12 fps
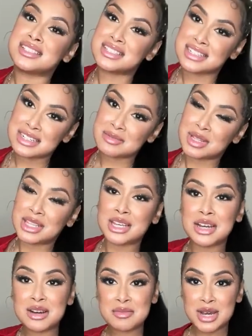sun is about to
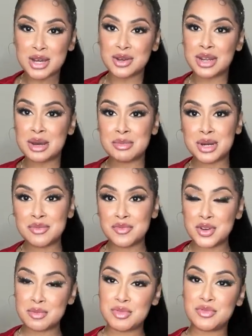come out and I'm up
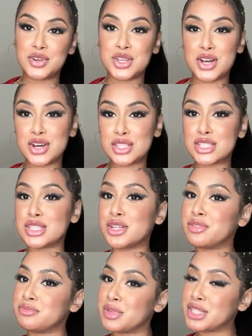filming for y'all,
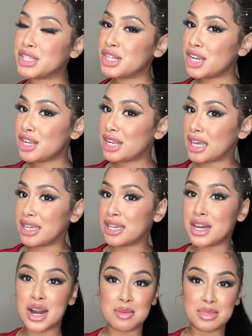so make sure y'all like,
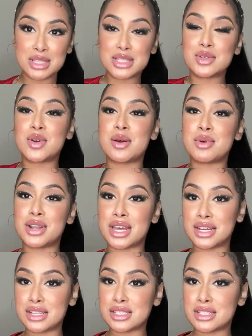comment, subscribe, all
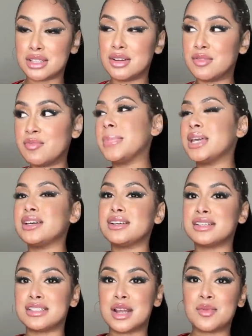that good stuff,
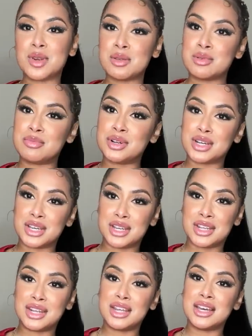because I really be
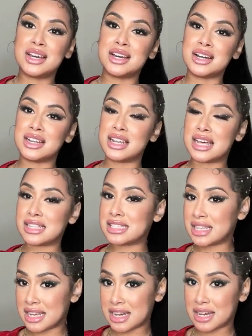putting a lot of
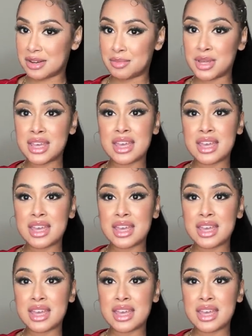time